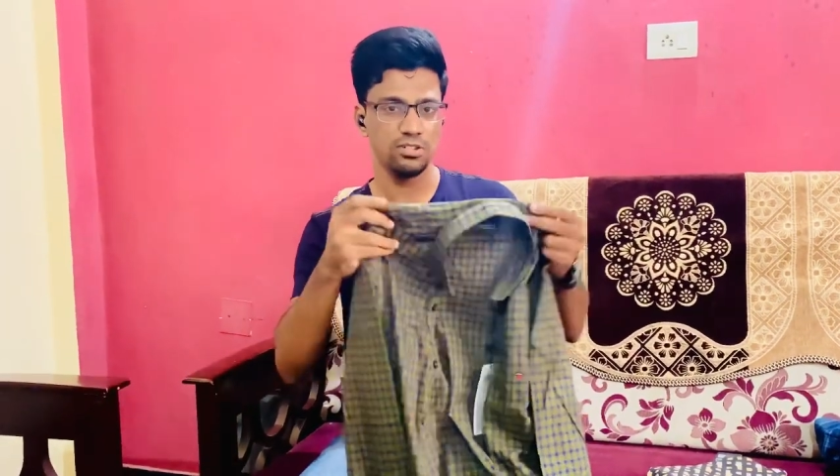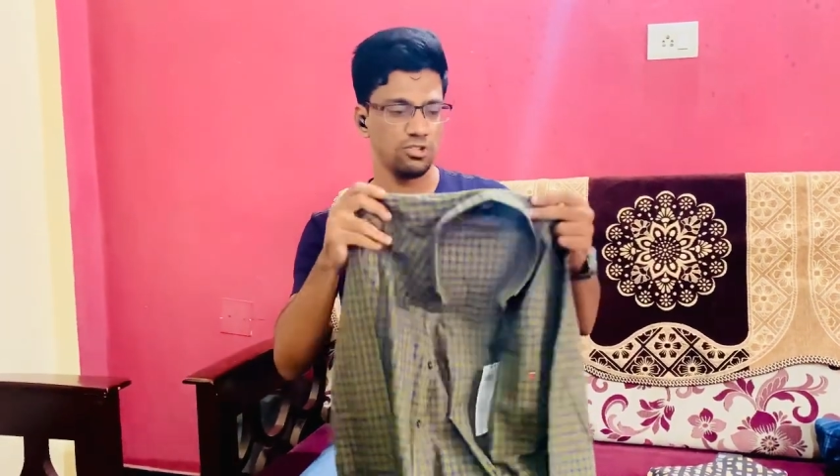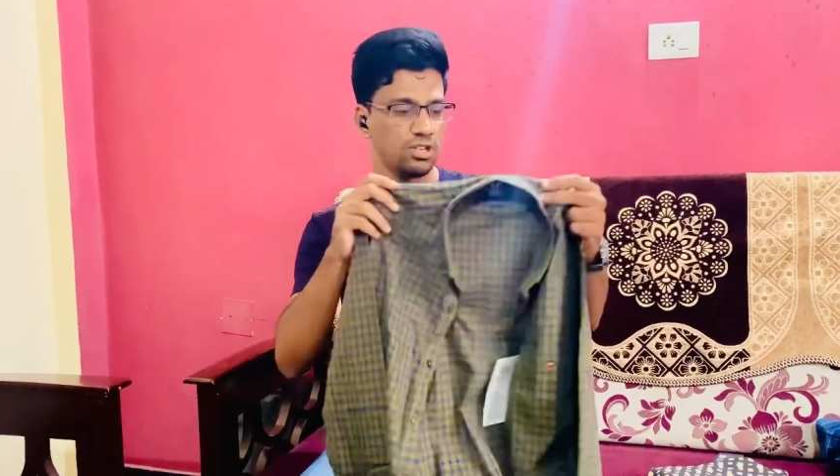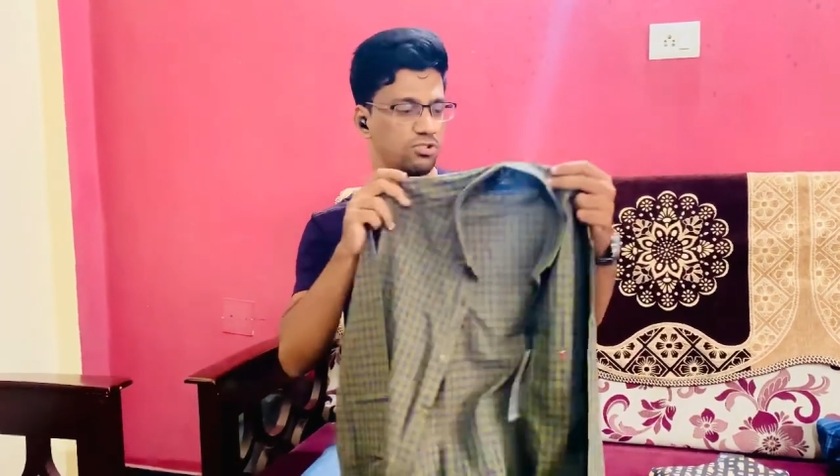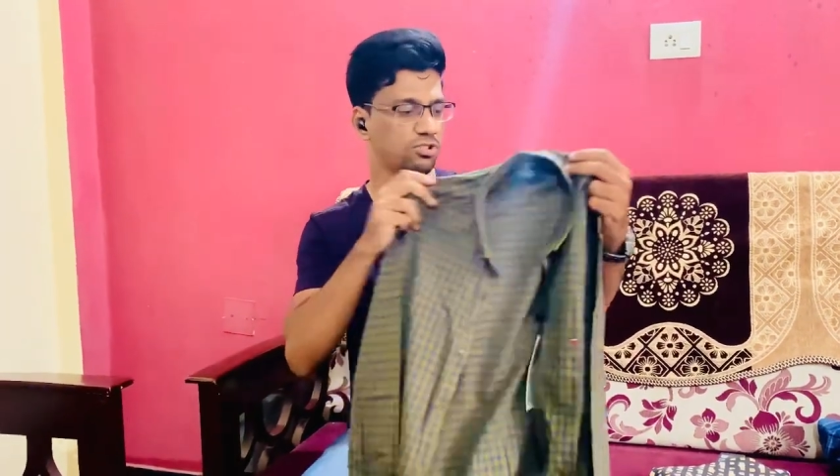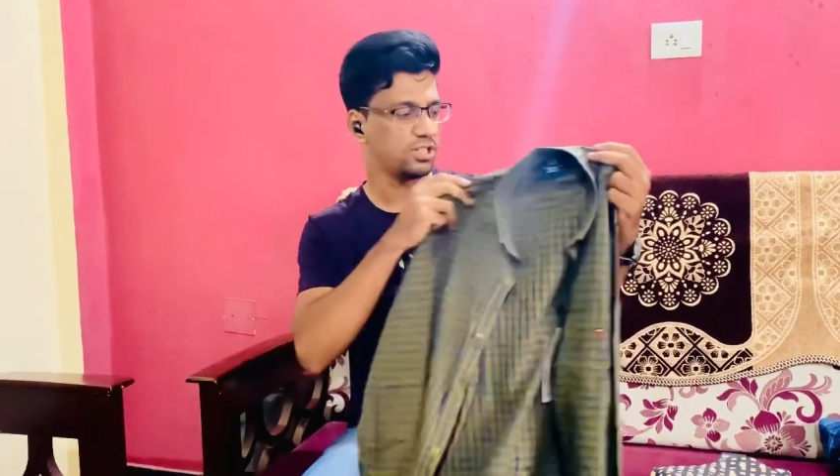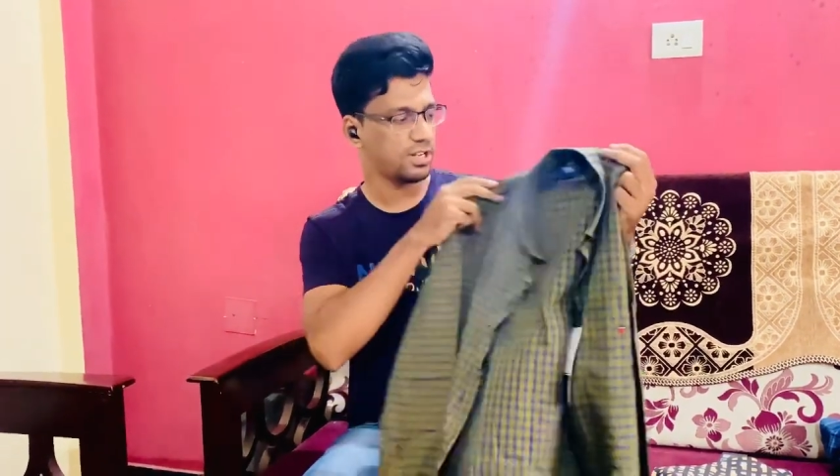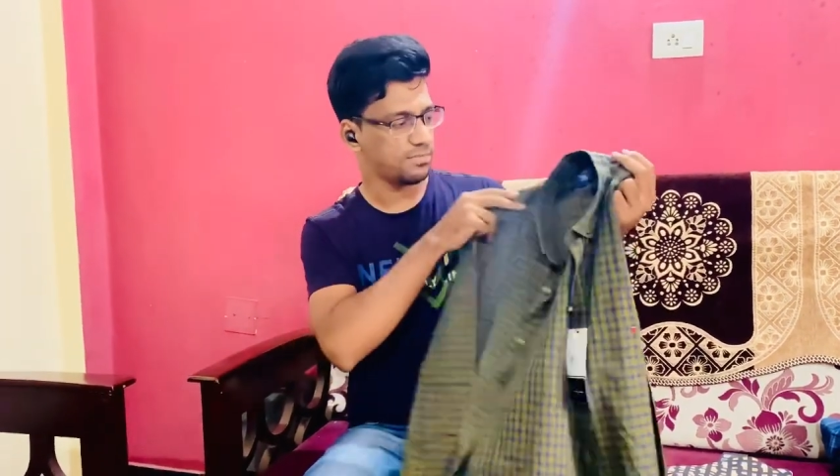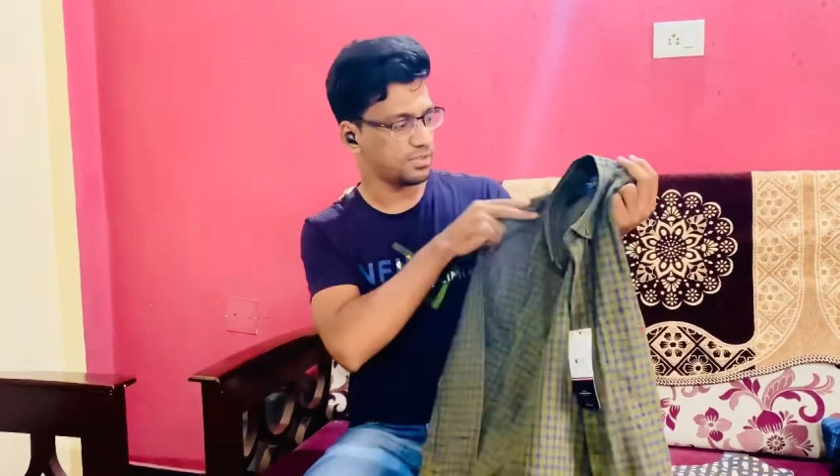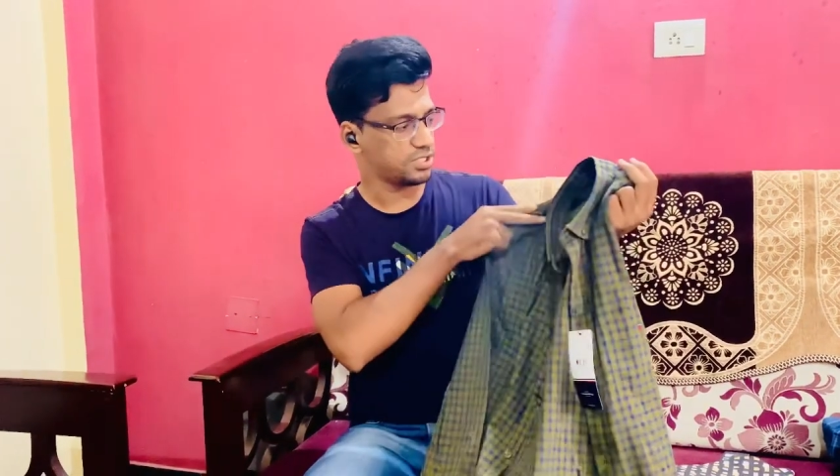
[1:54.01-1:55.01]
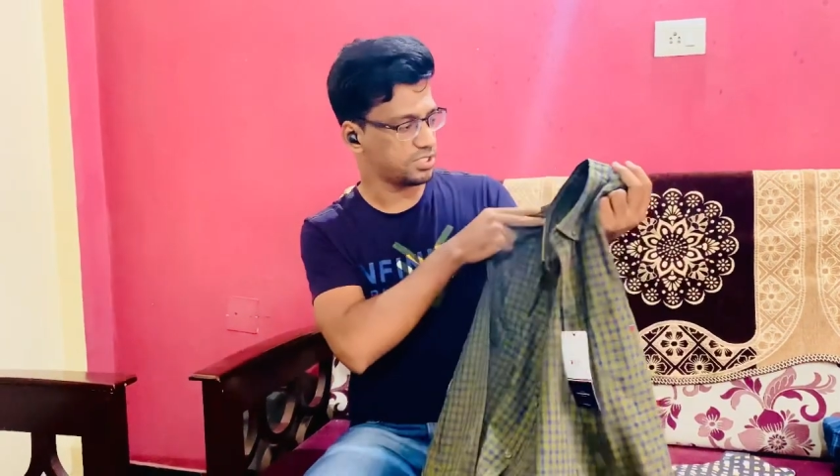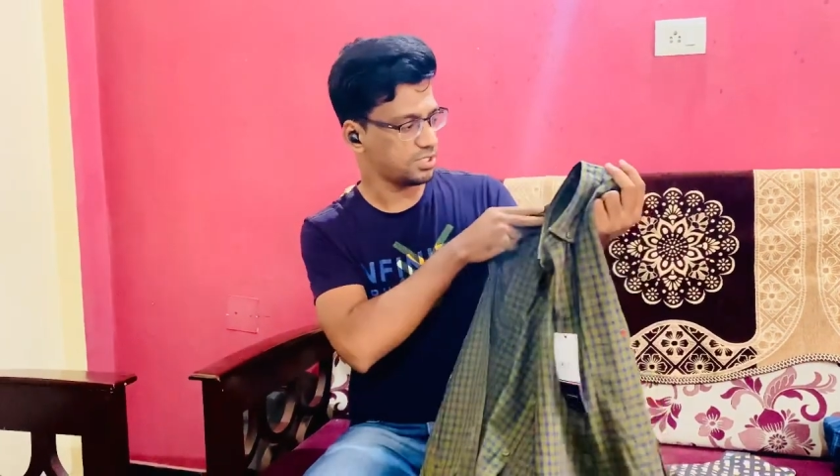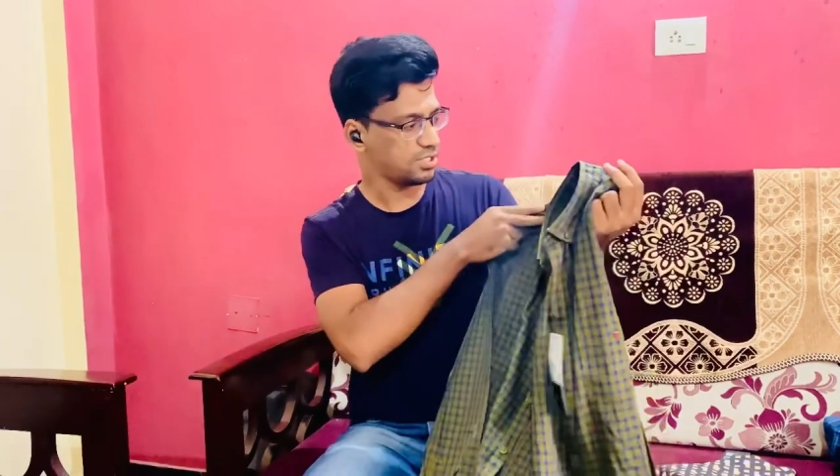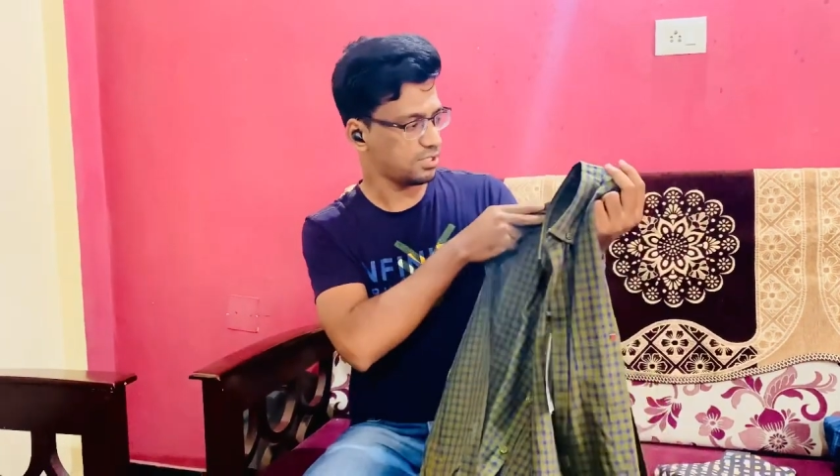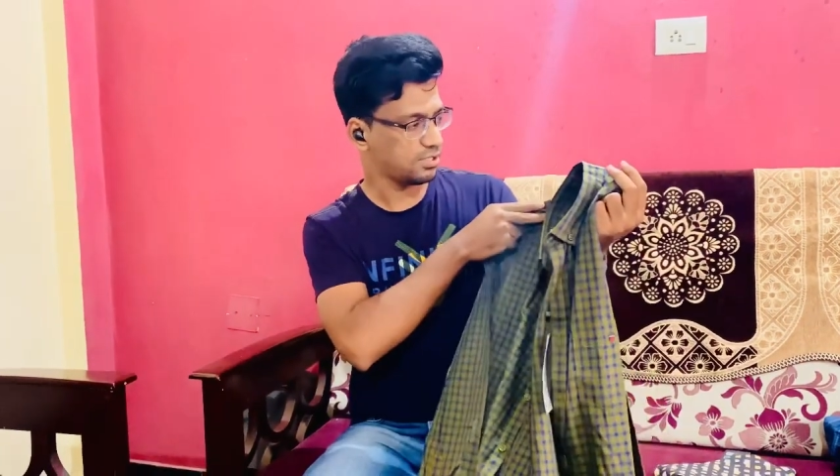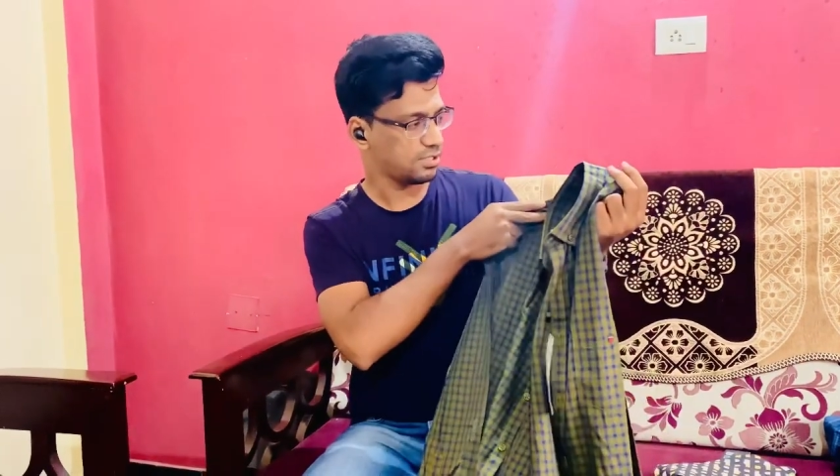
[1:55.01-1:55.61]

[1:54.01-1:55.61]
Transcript: You can go there and purchase it.